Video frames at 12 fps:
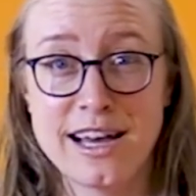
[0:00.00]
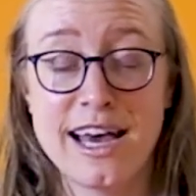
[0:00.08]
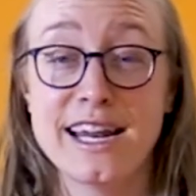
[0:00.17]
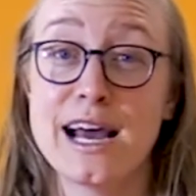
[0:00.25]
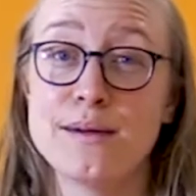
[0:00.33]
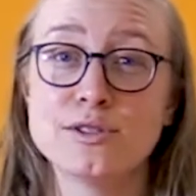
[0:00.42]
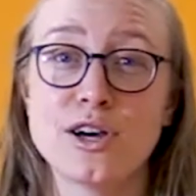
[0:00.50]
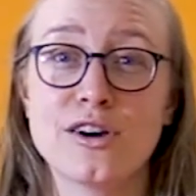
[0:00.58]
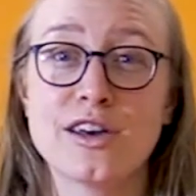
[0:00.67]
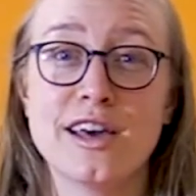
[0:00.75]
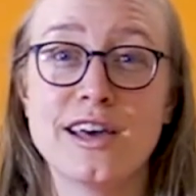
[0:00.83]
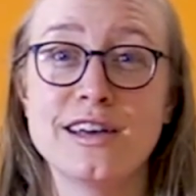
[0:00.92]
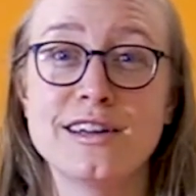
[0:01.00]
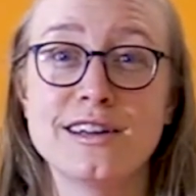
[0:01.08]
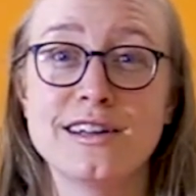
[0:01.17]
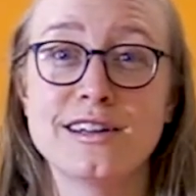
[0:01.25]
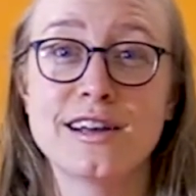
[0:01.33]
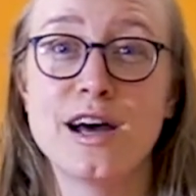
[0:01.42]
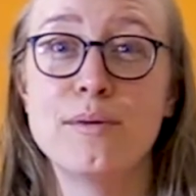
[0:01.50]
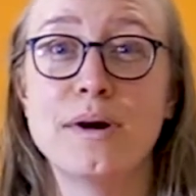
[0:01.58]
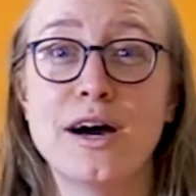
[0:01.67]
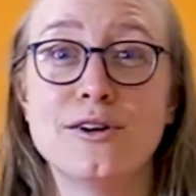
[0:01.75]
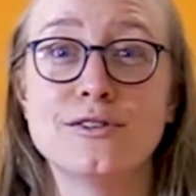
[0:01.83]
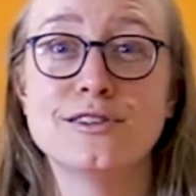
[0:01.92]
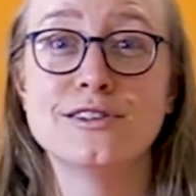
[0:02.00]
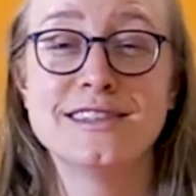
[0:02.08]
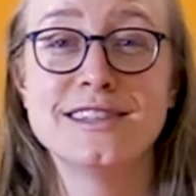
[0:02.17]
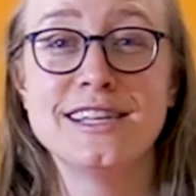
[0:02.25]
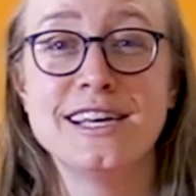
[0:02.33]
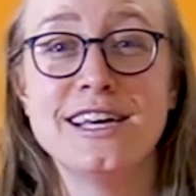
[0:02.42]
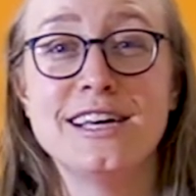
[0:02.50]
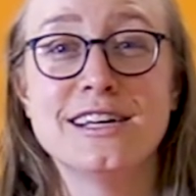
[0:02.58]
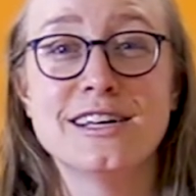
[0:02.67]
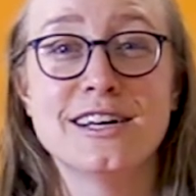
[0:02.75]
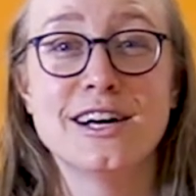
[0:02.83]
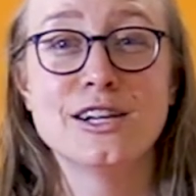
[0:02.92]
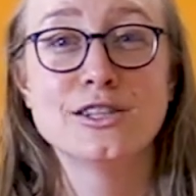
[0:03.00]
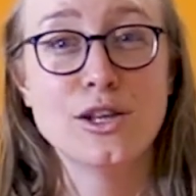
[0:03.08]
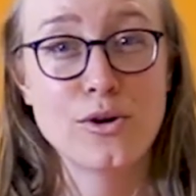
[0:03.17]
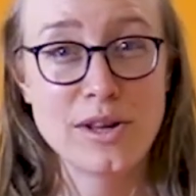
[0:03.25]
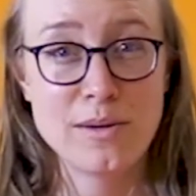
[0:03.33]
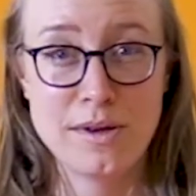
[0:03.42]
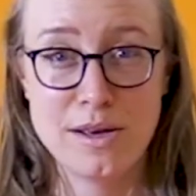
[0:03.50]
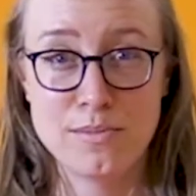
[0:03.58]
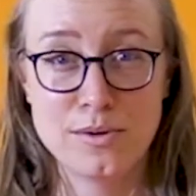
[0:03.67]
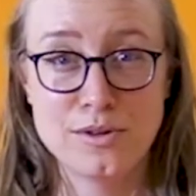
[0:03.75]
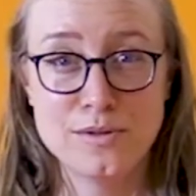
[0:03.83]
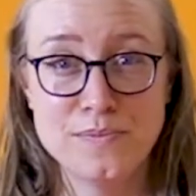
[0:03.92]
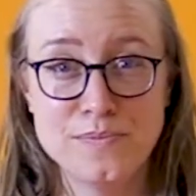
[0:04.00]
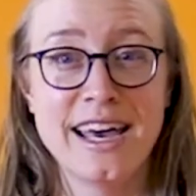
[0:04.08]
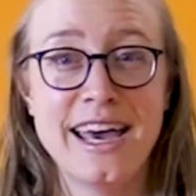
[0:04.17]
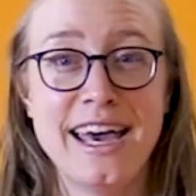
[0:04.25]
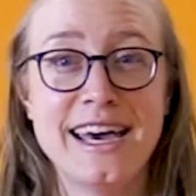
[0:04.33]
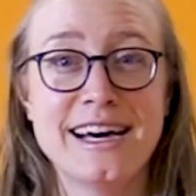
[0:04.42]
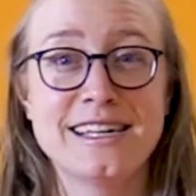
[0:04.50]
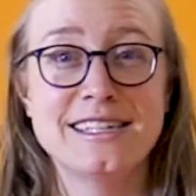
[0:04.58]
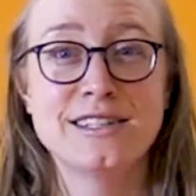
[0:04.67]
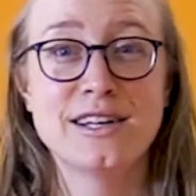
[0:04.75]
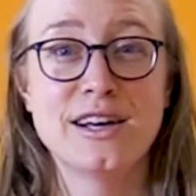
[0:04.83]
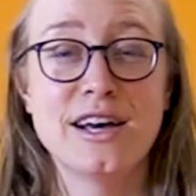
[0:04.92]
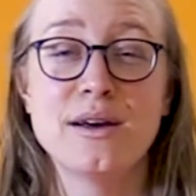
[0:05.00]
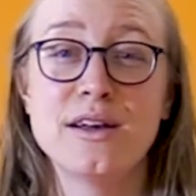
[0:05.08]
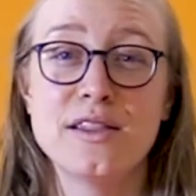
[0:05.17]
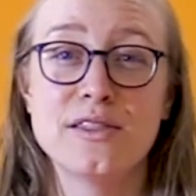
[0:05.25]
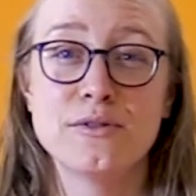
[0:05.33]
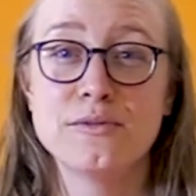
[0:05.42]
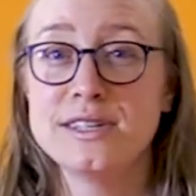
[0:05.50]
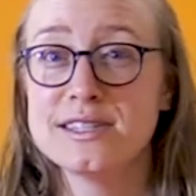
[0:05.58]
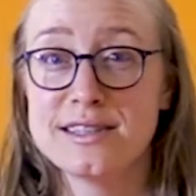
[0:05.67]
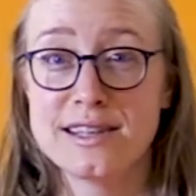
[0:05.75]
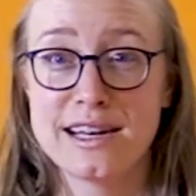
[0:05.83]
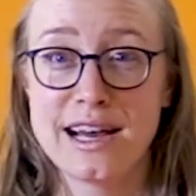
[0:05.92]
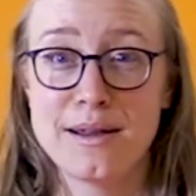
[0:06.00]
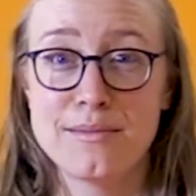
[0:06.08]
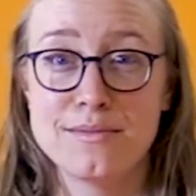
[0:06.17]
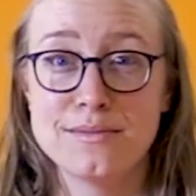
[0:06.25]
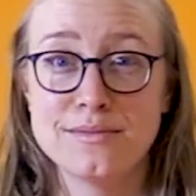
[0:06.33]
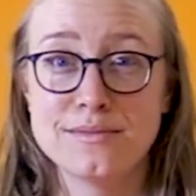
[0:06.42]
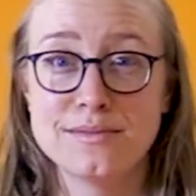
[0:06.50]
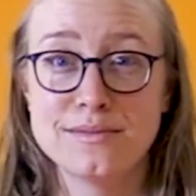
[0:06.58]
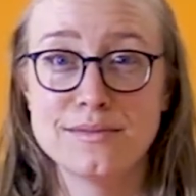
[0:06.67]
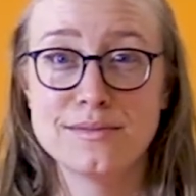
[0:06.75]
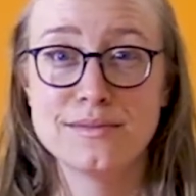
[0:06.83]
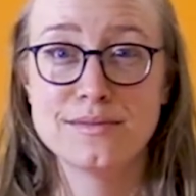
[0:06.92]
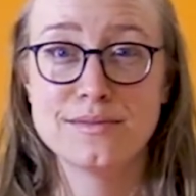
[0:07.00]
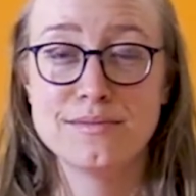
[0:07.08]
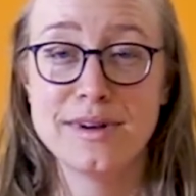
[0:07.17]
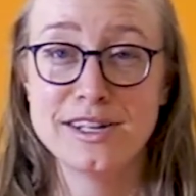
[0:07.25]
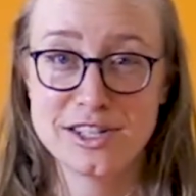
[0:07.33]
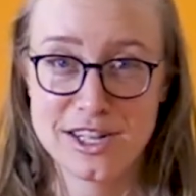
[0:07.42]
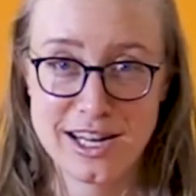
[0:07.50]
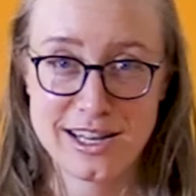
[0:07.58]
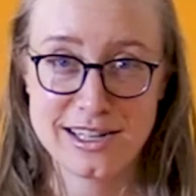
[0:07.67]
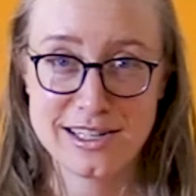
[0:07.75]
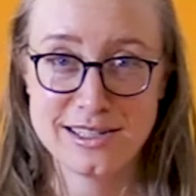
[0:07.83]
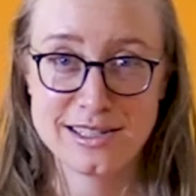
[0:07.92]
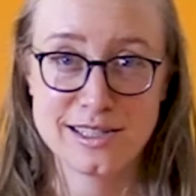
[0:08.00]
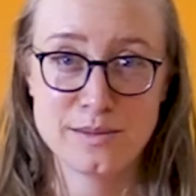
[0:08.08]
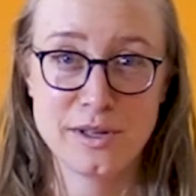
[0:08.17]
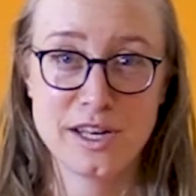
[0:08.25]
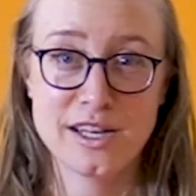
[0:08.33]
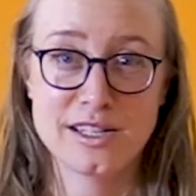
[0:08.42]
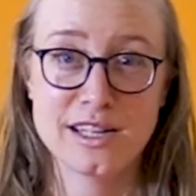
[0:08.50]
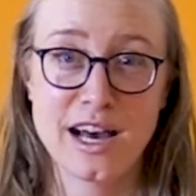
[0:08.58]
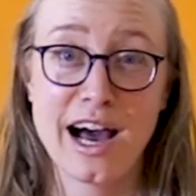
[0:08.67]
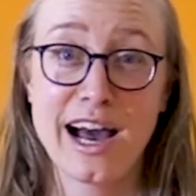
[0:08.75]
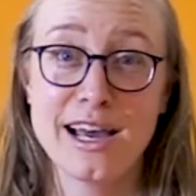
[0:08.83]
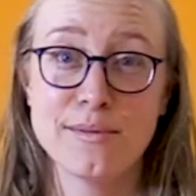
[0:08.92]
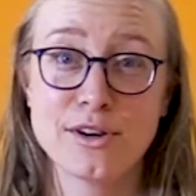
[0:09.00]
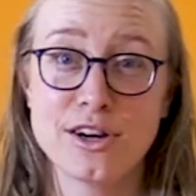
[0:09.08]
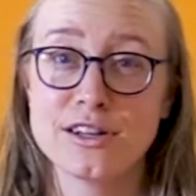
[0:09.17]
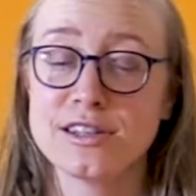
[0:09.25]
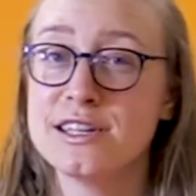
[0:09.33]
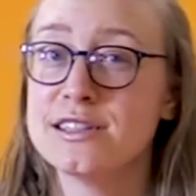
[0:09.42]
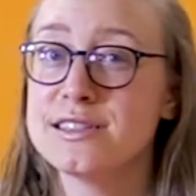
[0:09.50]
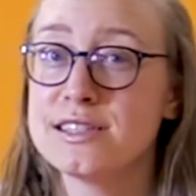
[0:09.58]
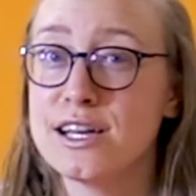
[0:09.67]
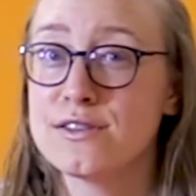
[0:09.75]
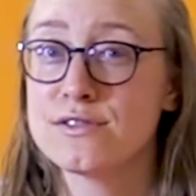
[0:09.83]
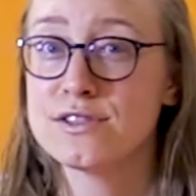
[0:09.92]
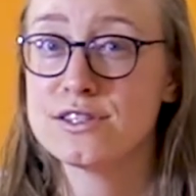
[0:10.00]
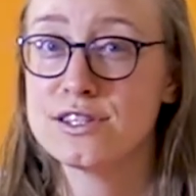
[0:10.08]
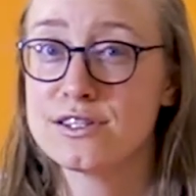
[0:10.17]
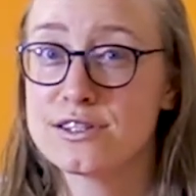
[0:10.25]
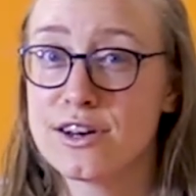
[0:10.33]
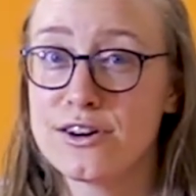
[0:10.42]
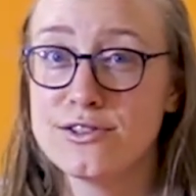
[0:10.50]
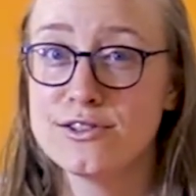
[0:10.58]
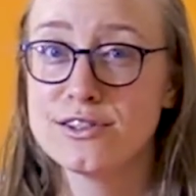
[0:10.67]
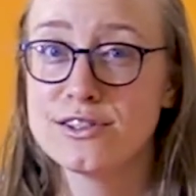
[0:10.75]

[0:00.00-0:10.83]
And I'm talking about the Ohlone people, and the reason that I'm mentioning this is because I am currently in San Francisco,